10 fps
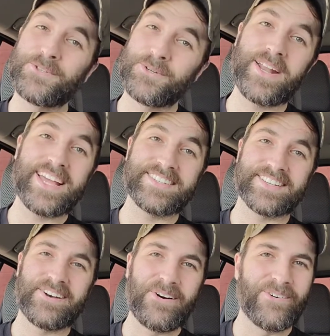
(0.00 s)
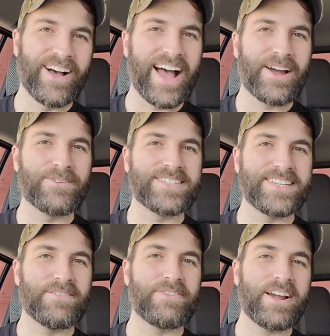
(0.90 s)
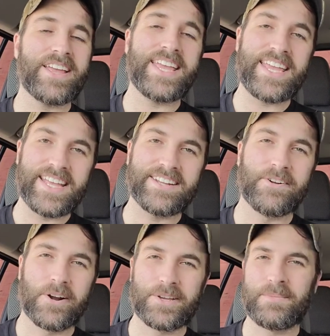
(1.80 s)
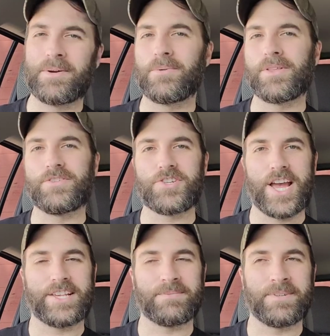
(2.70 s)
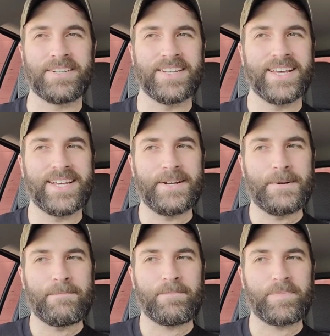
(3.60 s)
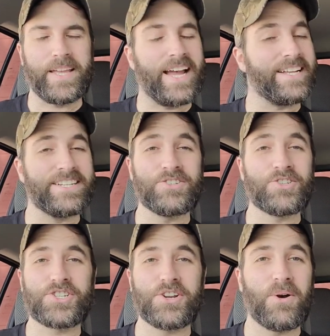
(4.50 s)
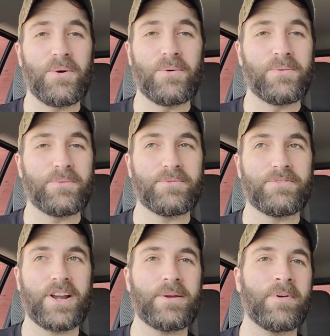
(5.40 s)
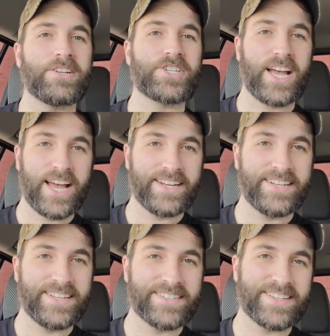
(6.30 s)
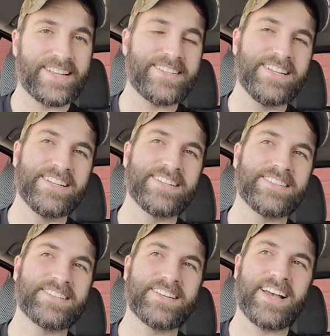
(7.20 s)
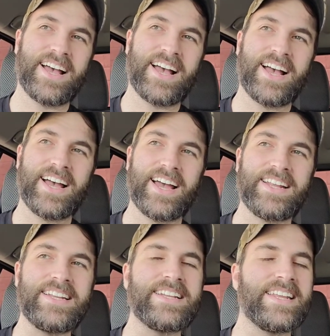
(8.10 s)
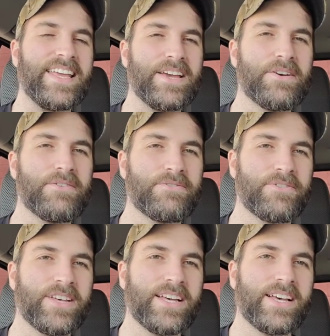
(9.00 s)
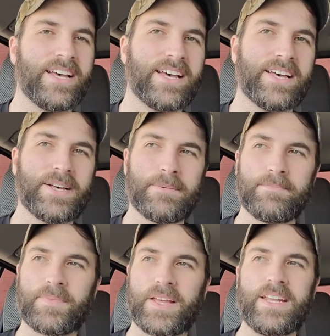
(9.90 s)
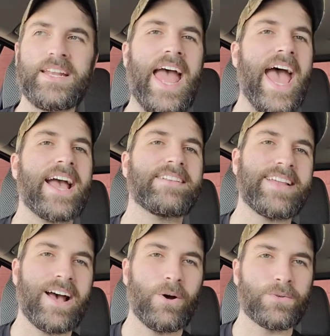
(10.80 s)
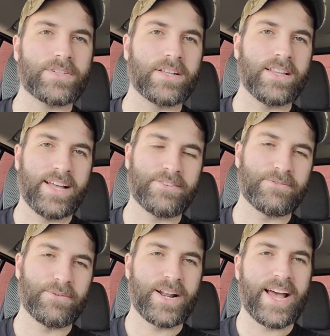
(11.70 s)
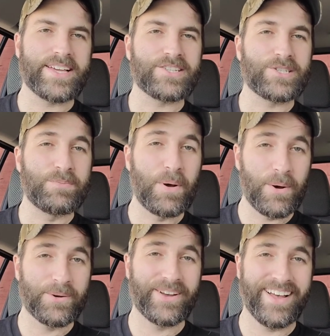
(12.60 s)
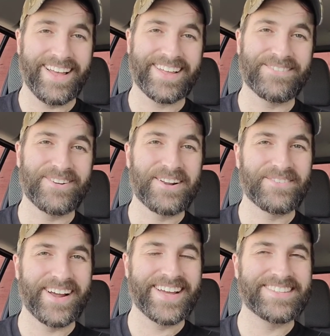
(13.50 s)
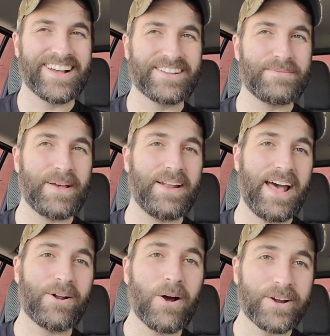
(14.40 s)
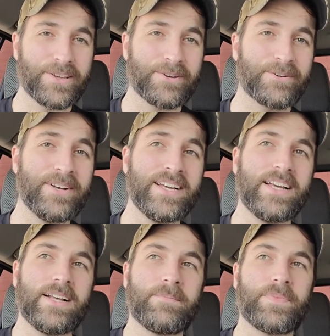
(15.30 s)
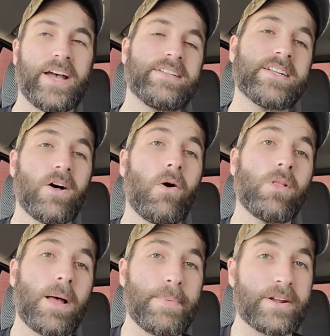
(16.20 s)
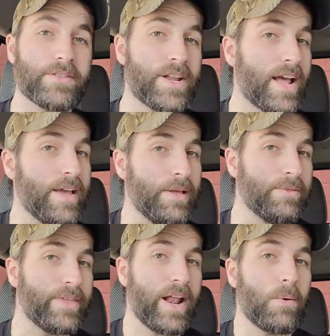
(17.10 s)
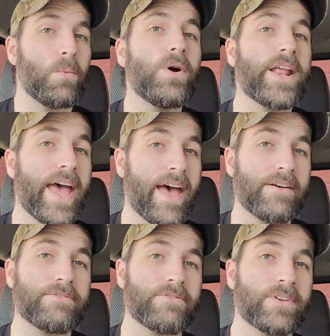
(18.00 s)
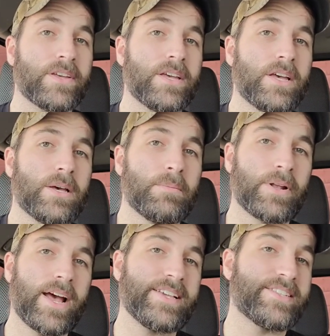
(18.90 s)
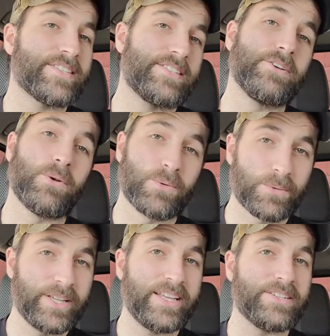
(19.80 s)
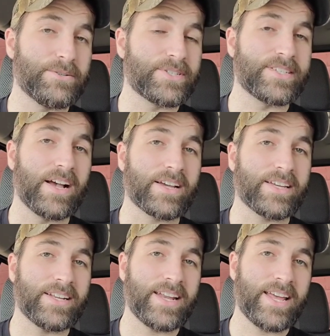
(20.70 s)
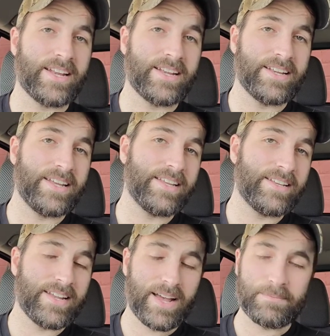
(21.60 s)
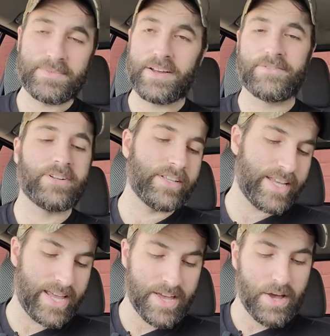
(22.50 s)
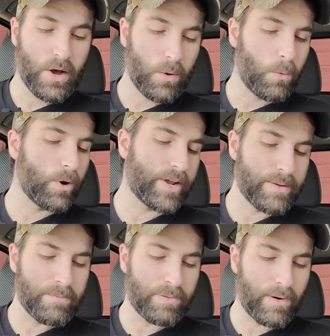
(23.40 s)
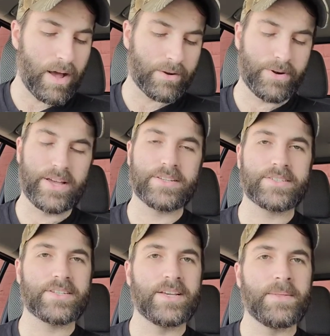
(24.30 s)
two days ago I was in a very heated argument with Jasmine I didn't show very much kindness. I didn't I didn't give um, I didn't act out a lot of what I spoke on whenever I talked about how to argue. I a whole lot better than I than I would have, but I still really do suck, and and it, I'm definitely a work in progress.